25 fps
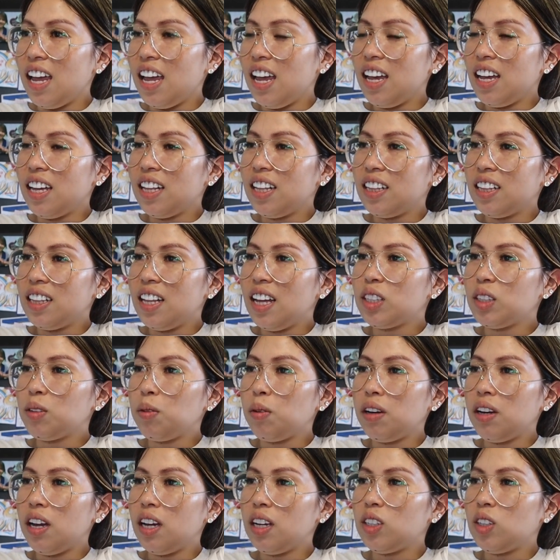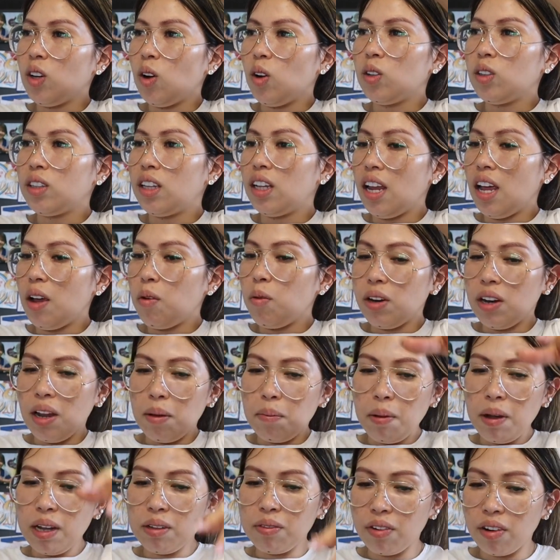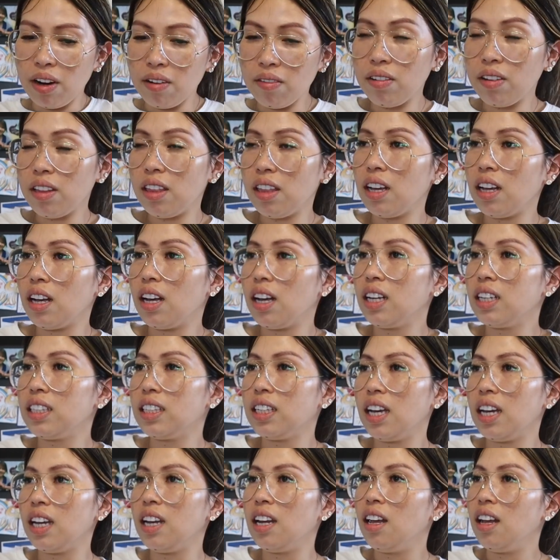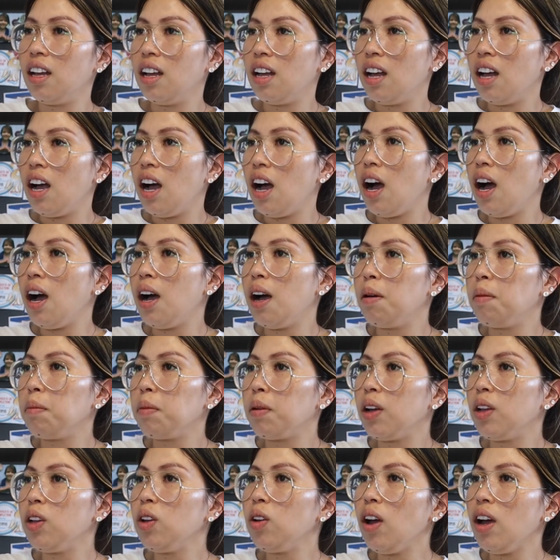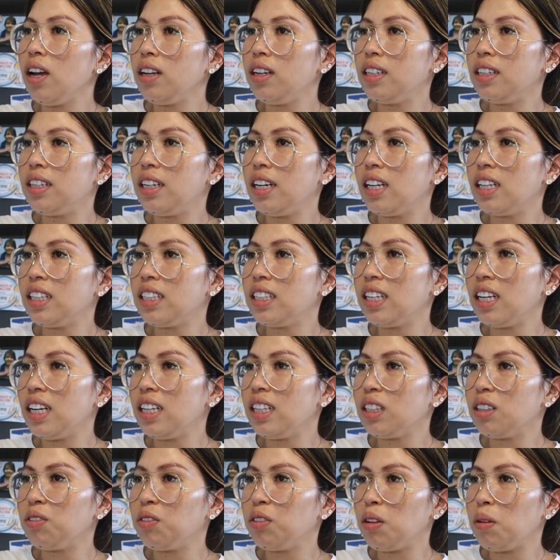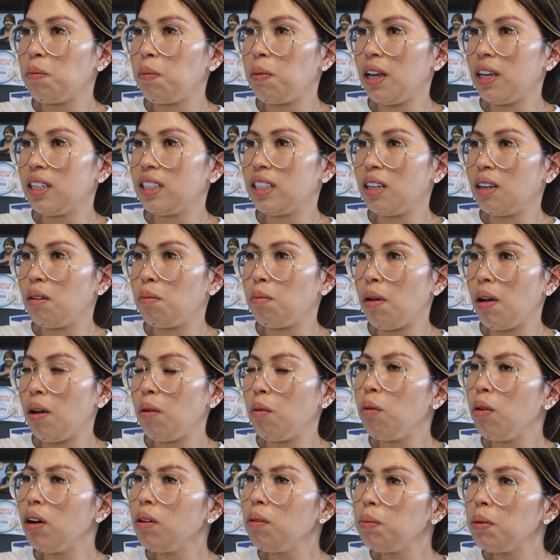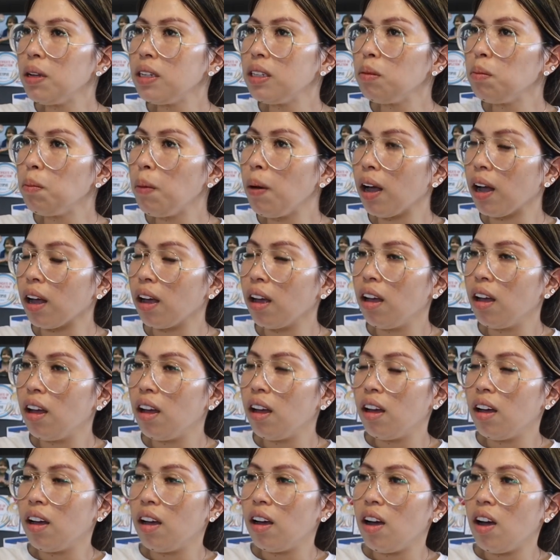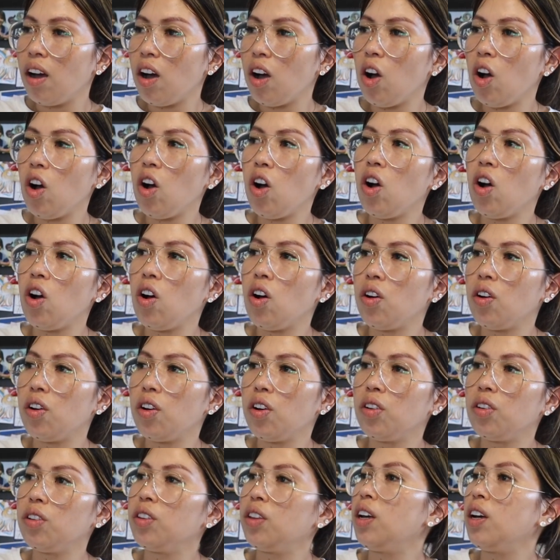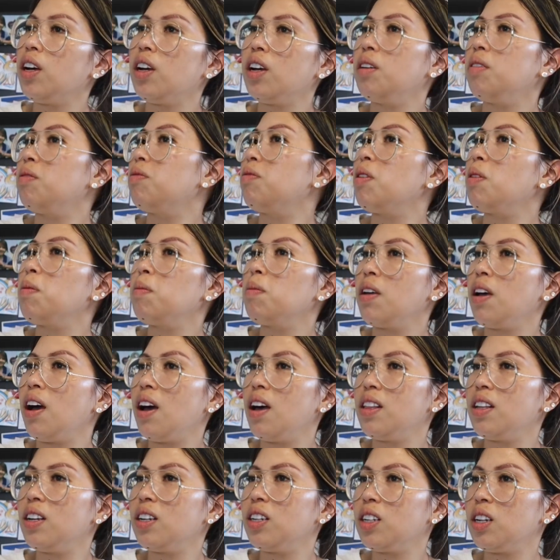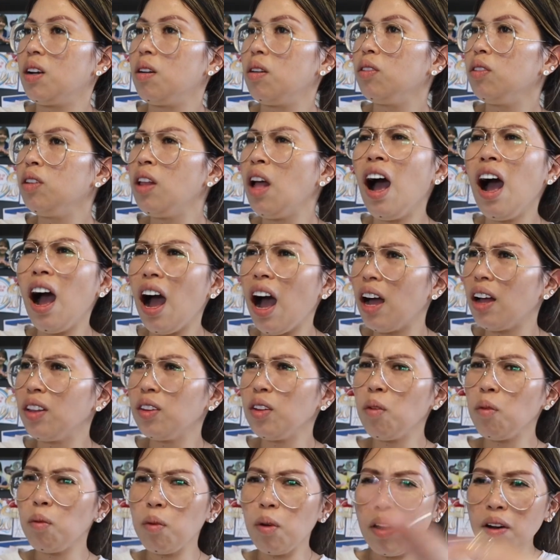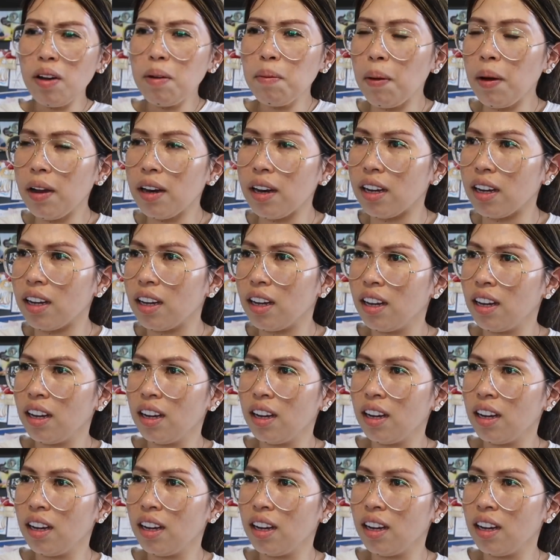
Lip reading: And that's when I told the lady, when I paid for everything, I said, can you add the 10 cents for the plastic bag? What plastic bag? Oh, the from the other shop. No, don't worry about it.